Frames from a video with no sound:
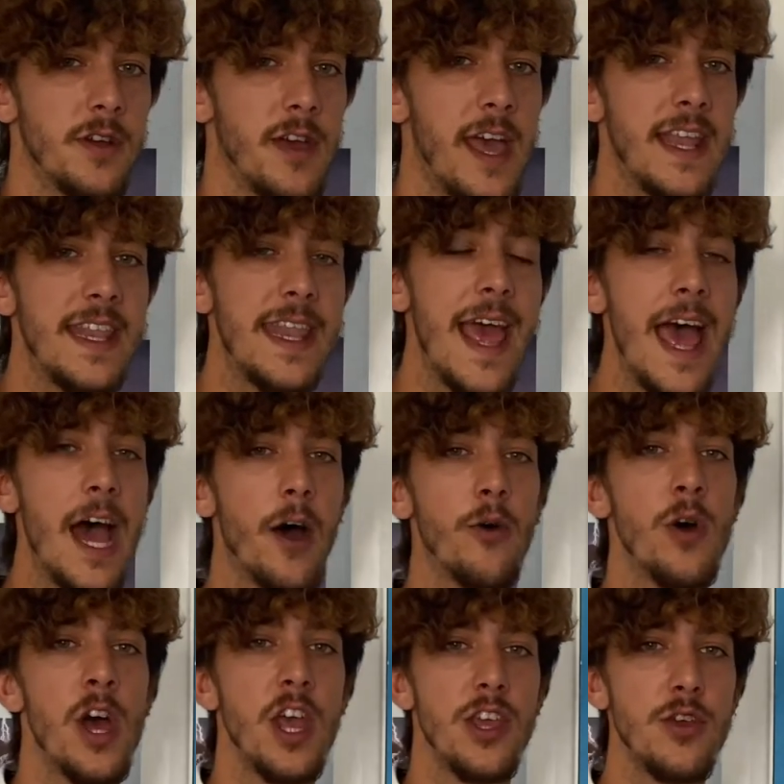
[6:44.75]
Okay,
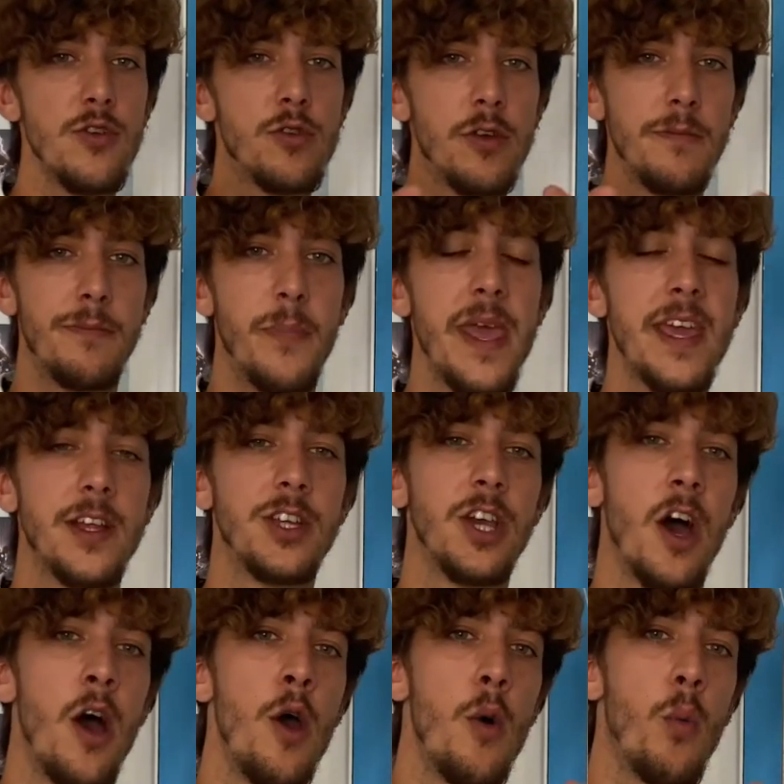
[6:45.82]
now you can
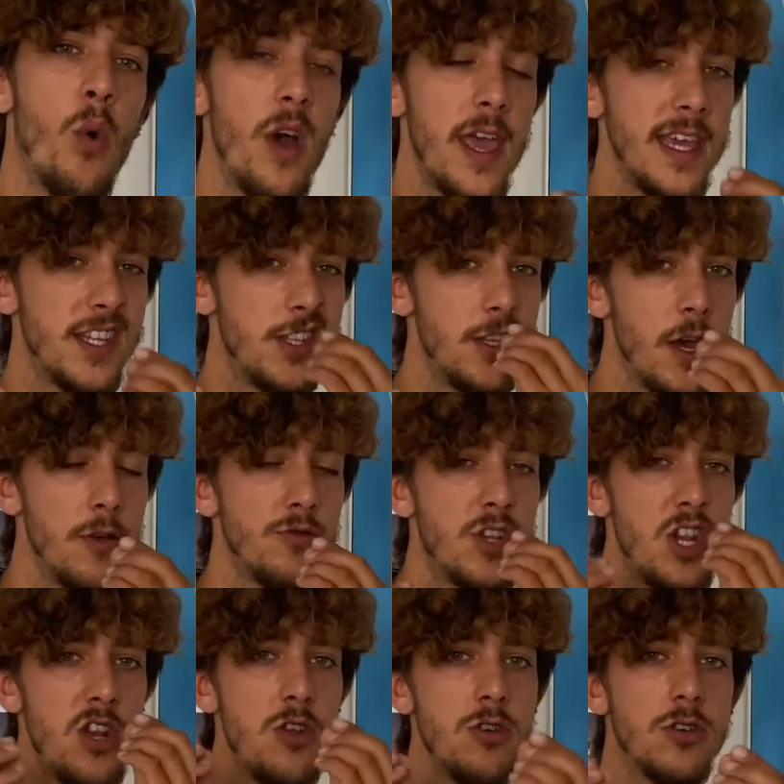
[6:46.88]
picture what his nose
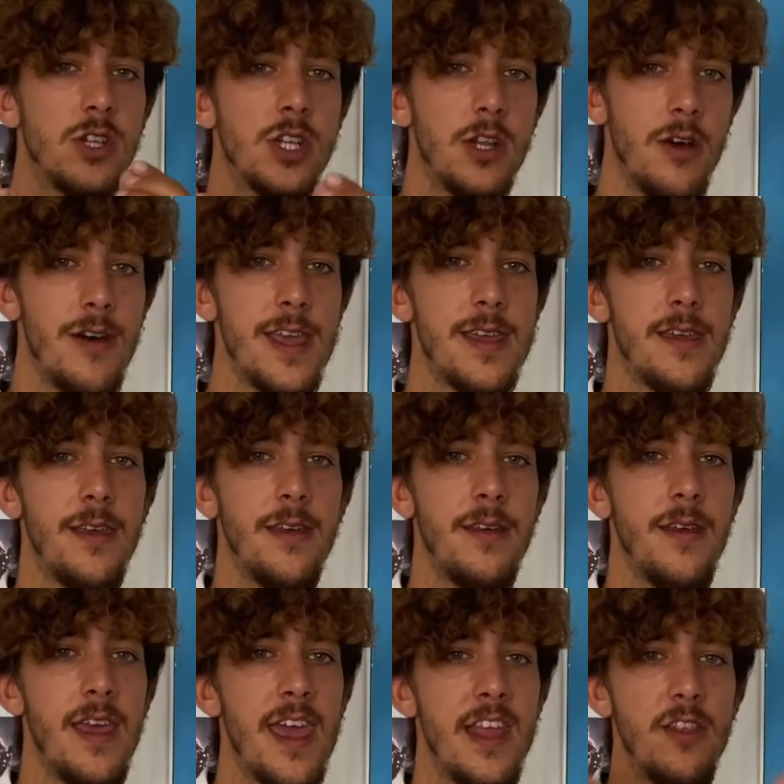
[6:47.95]
looks like
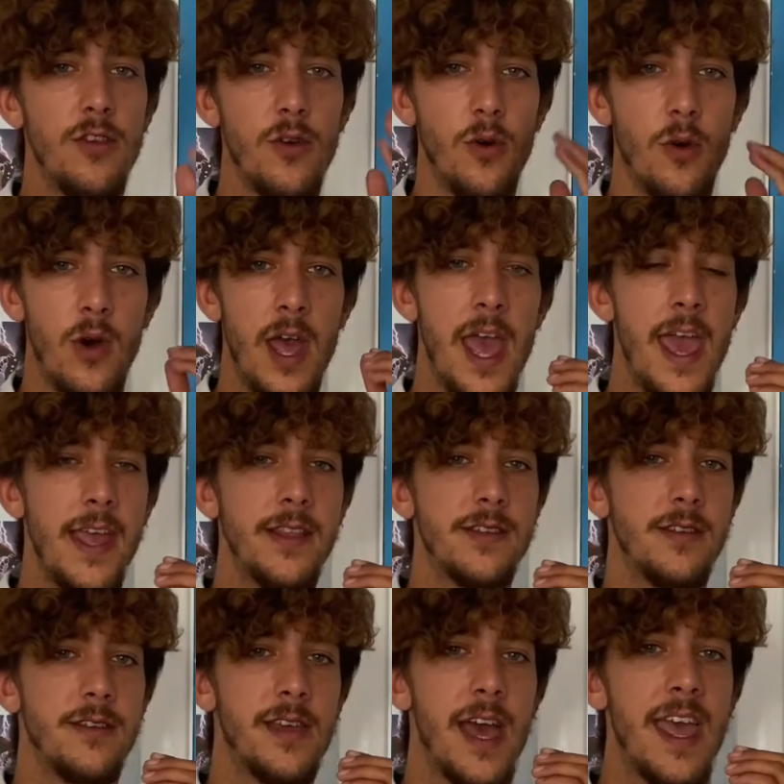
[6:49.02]
in your head.
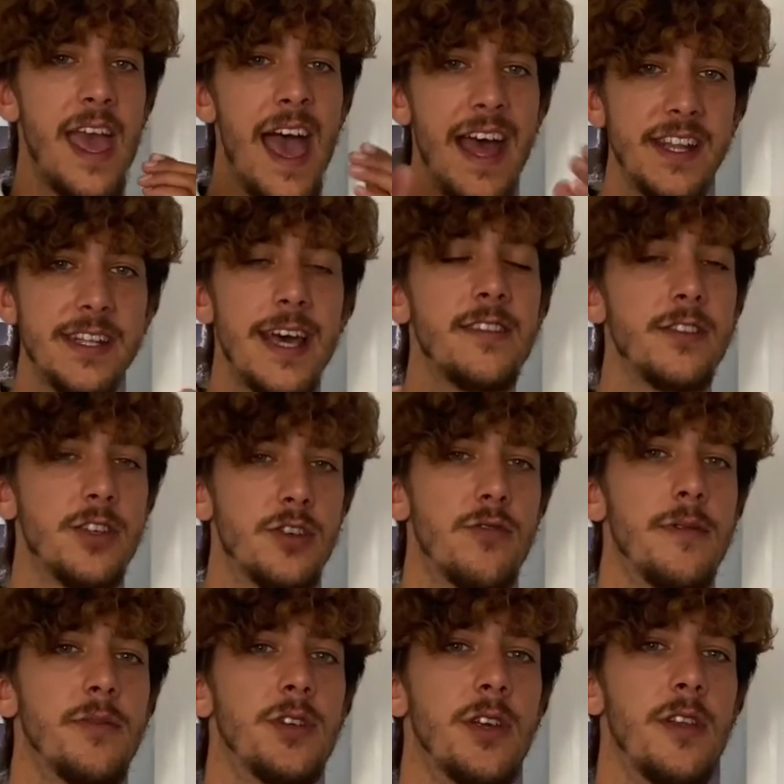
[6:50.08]
Okay, adds that
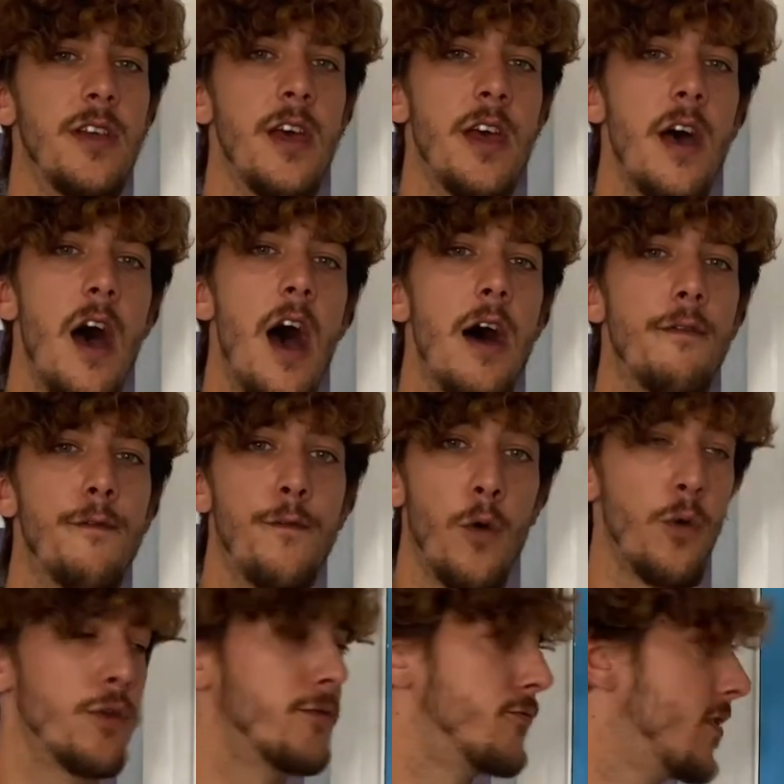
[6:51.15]
description
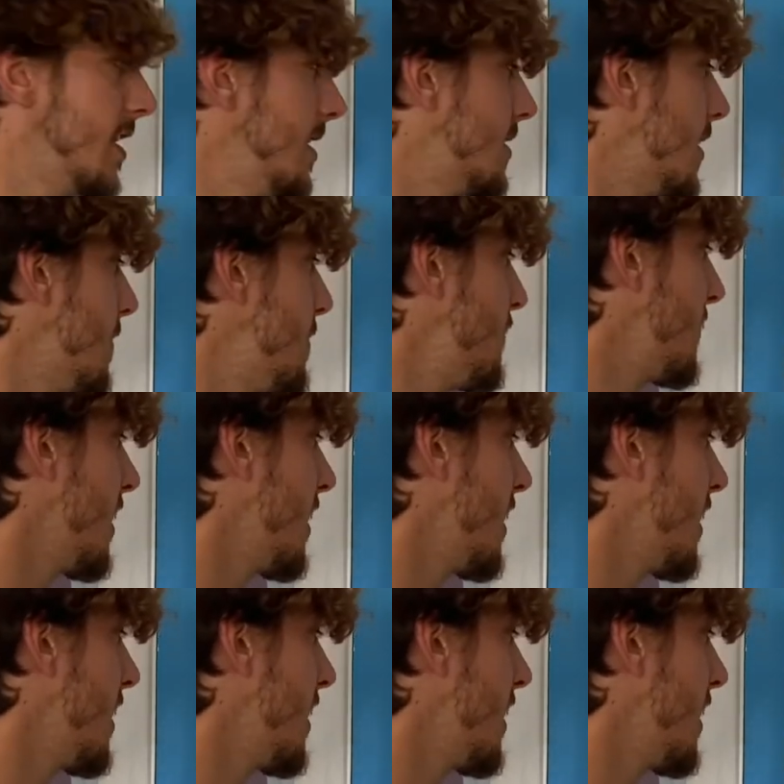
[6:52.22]
for the reader.